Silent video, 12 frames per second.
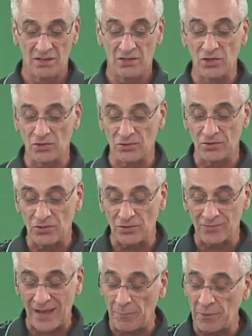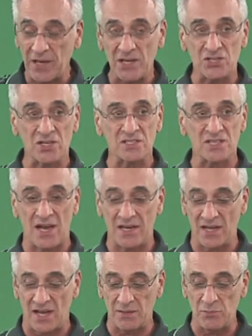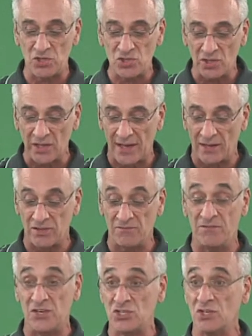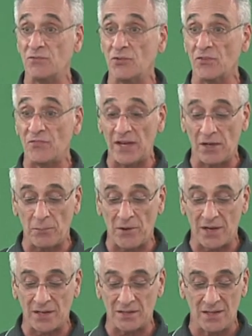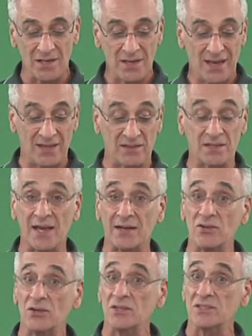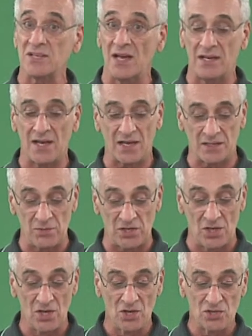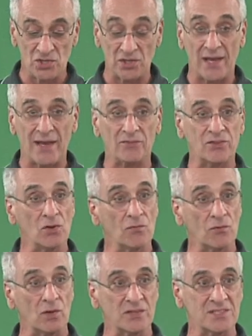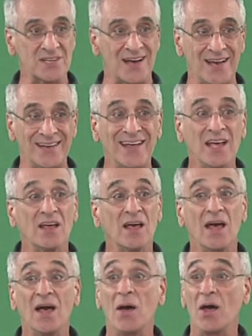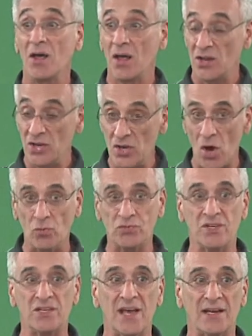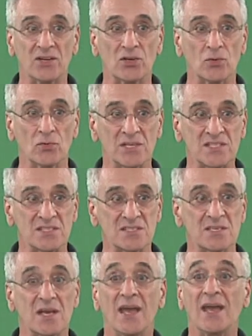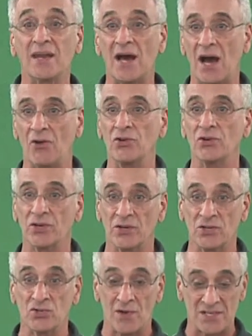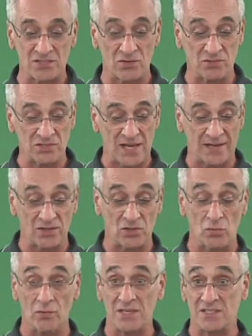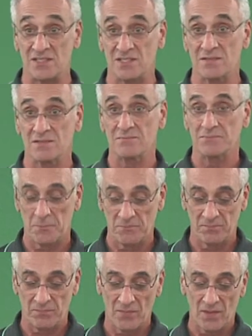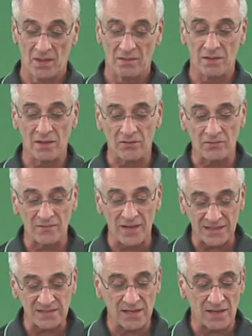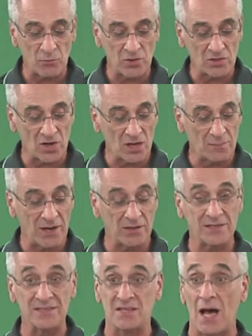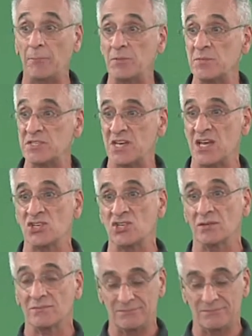Your application design document should lay out the vision for the final product, and the technical design document should lay out the overall design. Note the technical risks and how you're going to address those technical risks. The next thing I'm going to talk about is optimization.